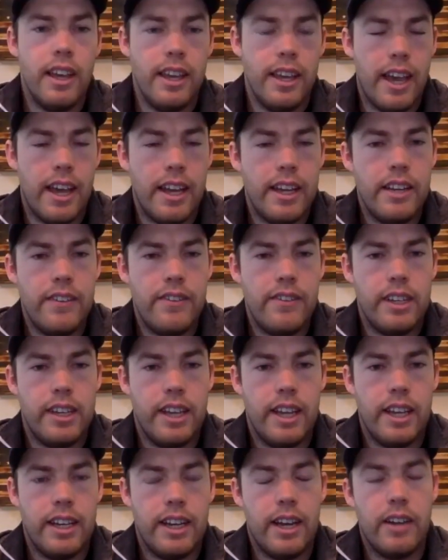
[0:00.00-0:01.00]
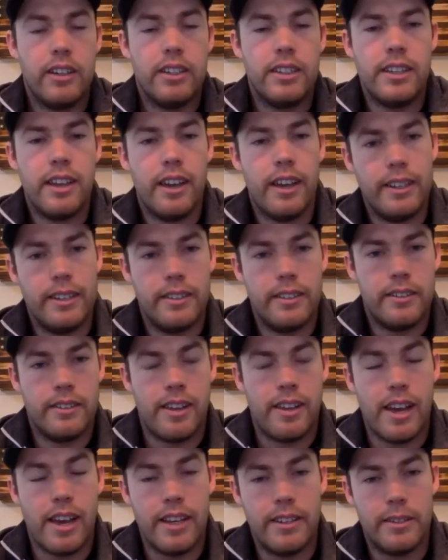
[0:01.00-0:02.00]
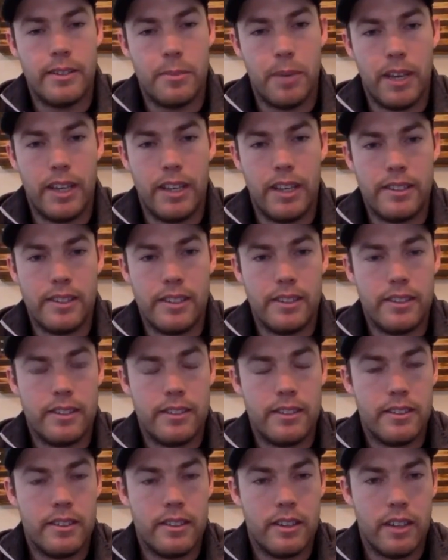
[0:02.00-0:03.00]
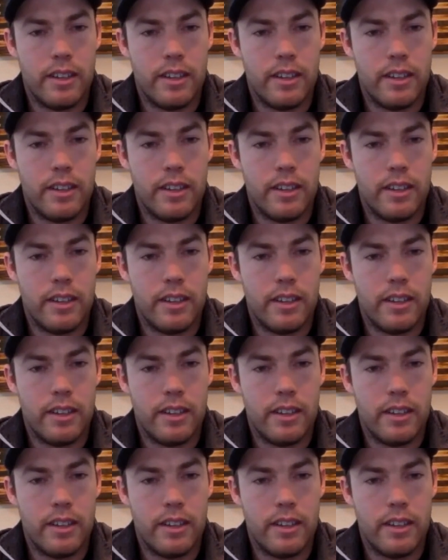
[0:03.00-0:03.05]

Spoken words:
Yeah, and even getting out of tight spaces,